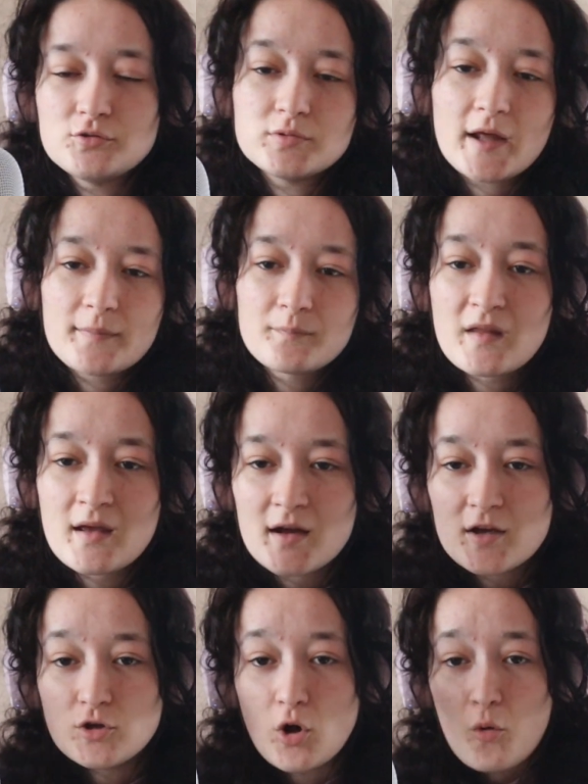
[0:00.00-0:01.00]
to, like,
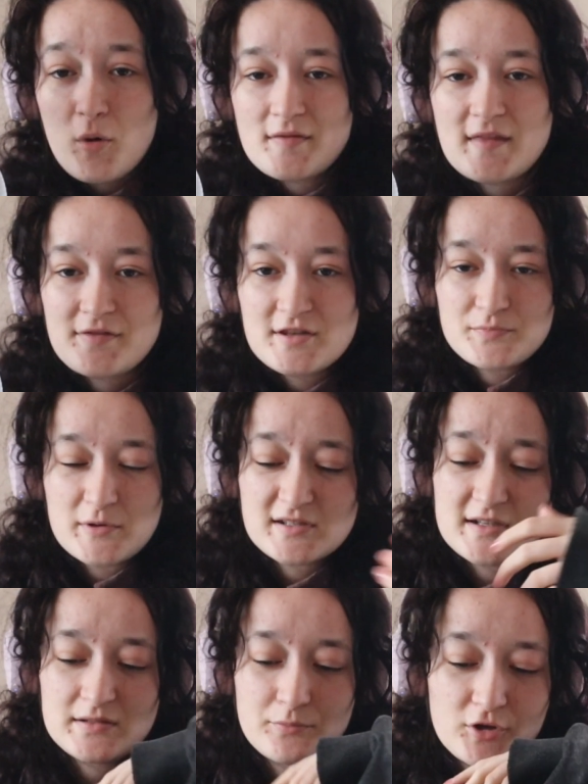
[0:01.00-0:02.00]
knowing that this
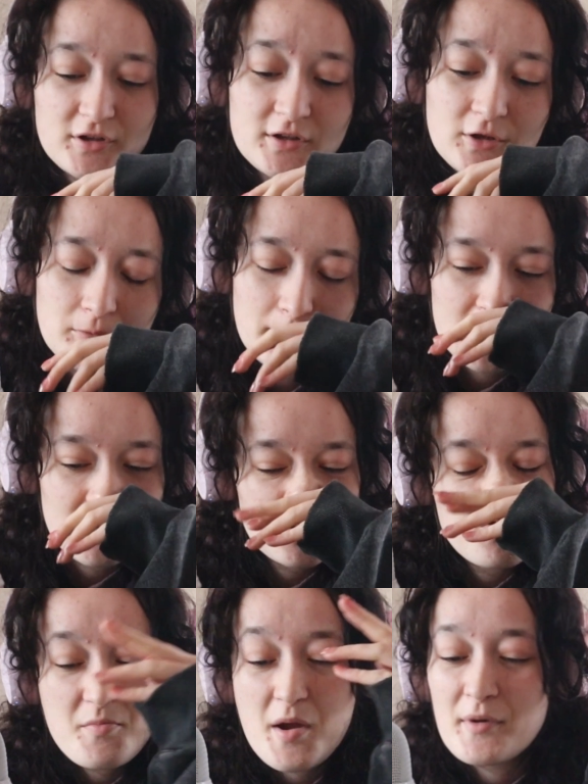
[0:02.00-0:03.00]
person is important to you, but not
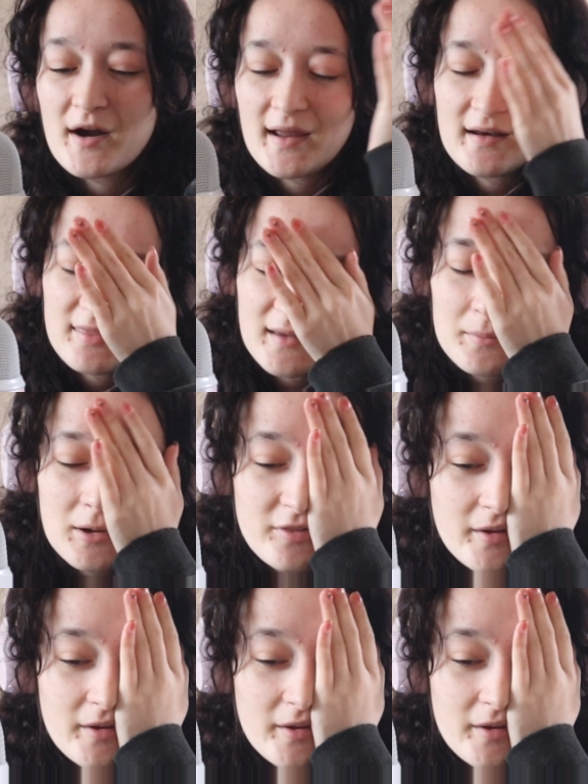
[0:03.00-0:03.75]
remembering anything about